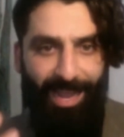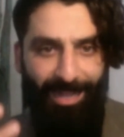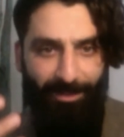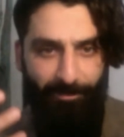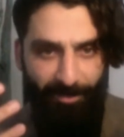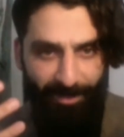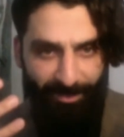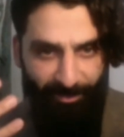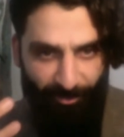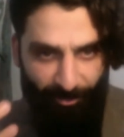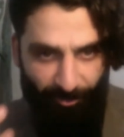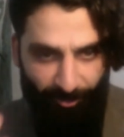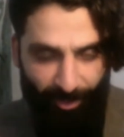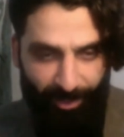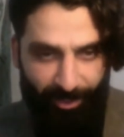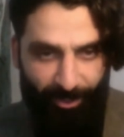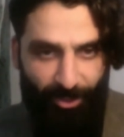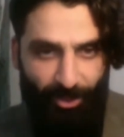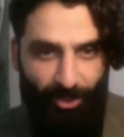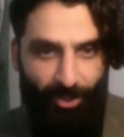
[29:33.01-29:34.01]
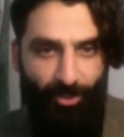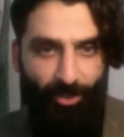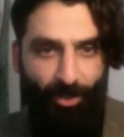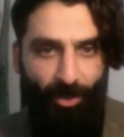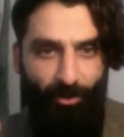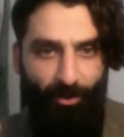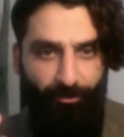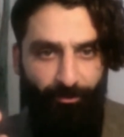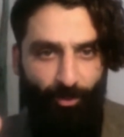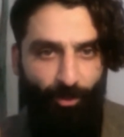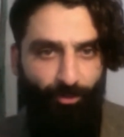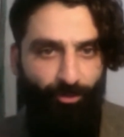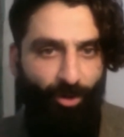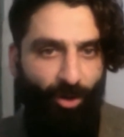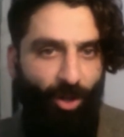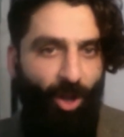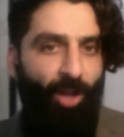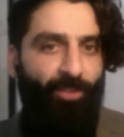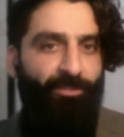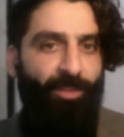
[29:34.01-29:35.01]
administration of Dr.
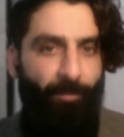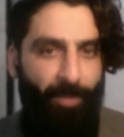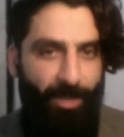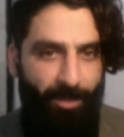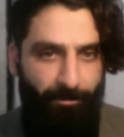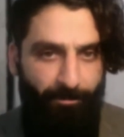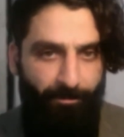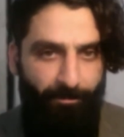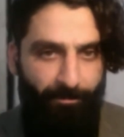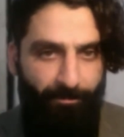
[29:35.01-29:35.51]
Khatami,